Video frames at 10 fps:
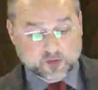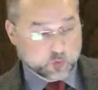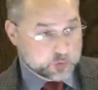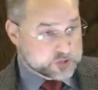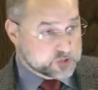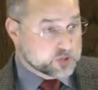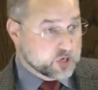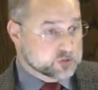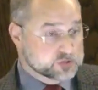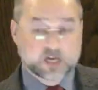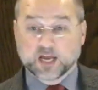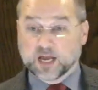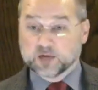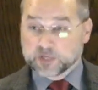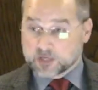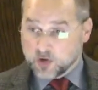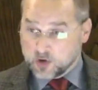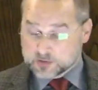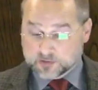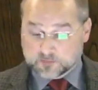the Lord's church. And
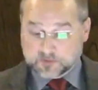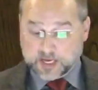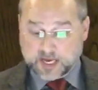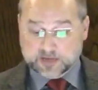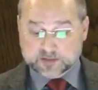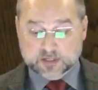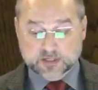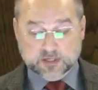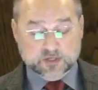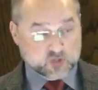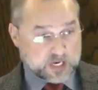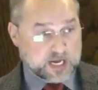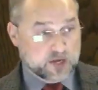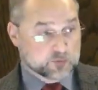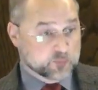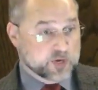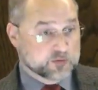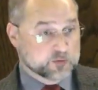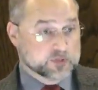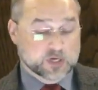because of that, sound
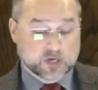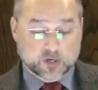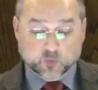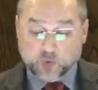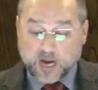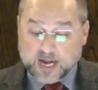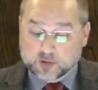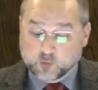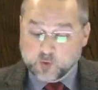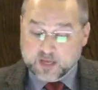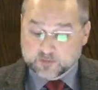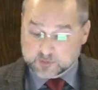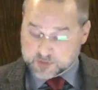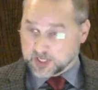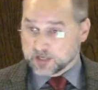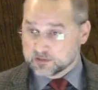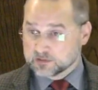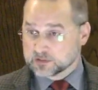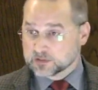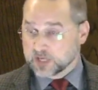brethren ran away from
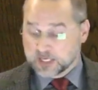change.